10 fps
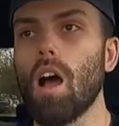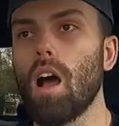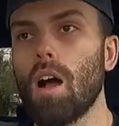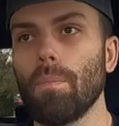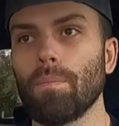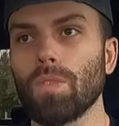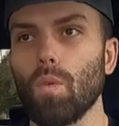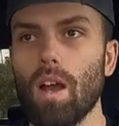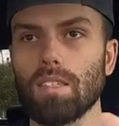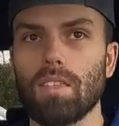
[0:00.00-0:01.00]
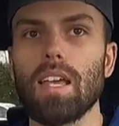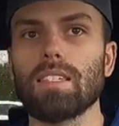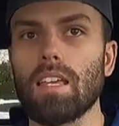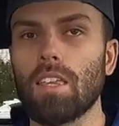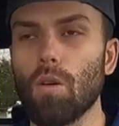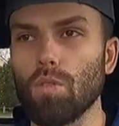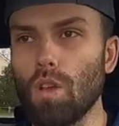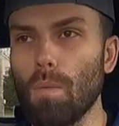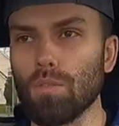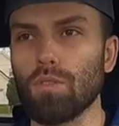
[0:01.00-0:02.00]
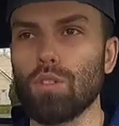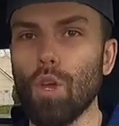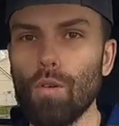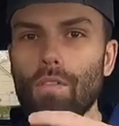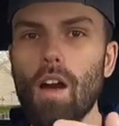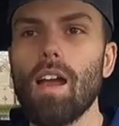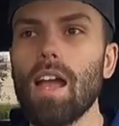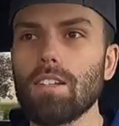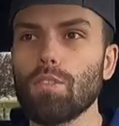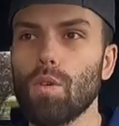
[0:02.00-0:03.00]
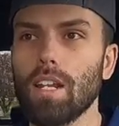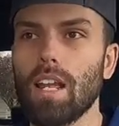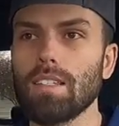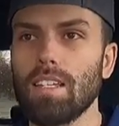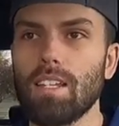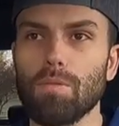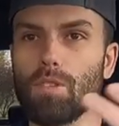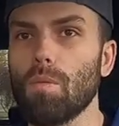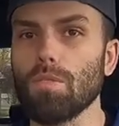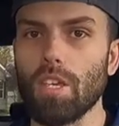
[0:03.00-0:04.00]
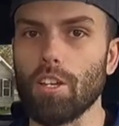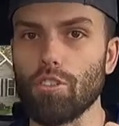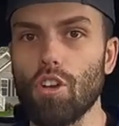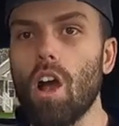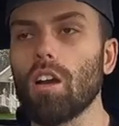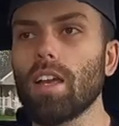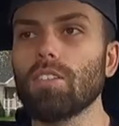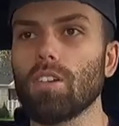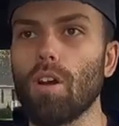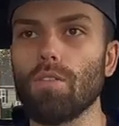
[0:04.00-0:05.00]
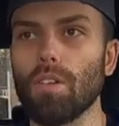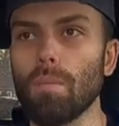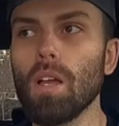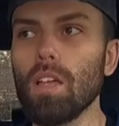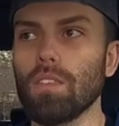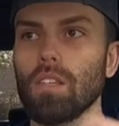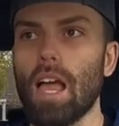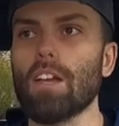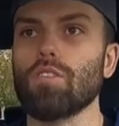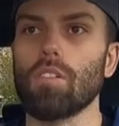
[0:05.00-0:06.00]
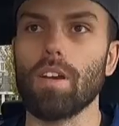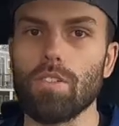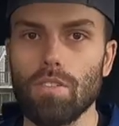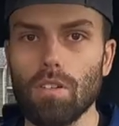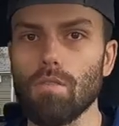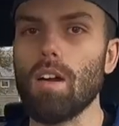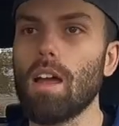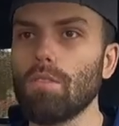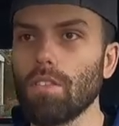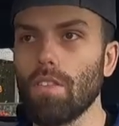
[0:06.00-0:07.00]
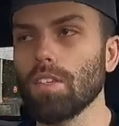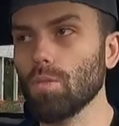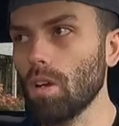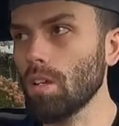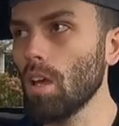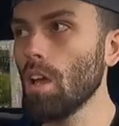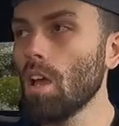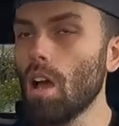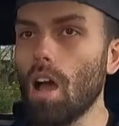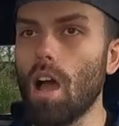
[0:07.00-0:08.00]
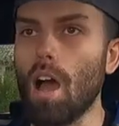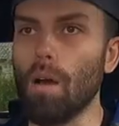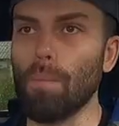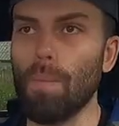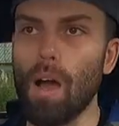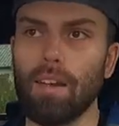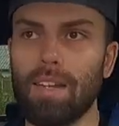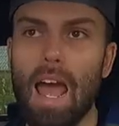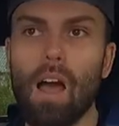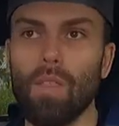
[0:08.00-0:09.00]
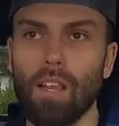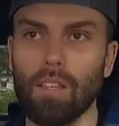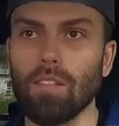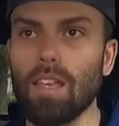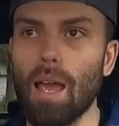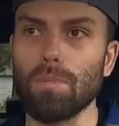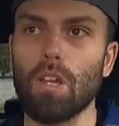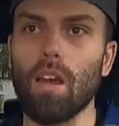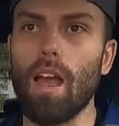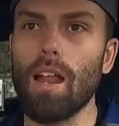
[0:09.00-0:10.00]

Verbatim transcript: Um, whereas this, I think, was almost too far ahead in 2019. It was almost like jarring to go from the last generation Silverado to this one. Um, but now that a little time's gone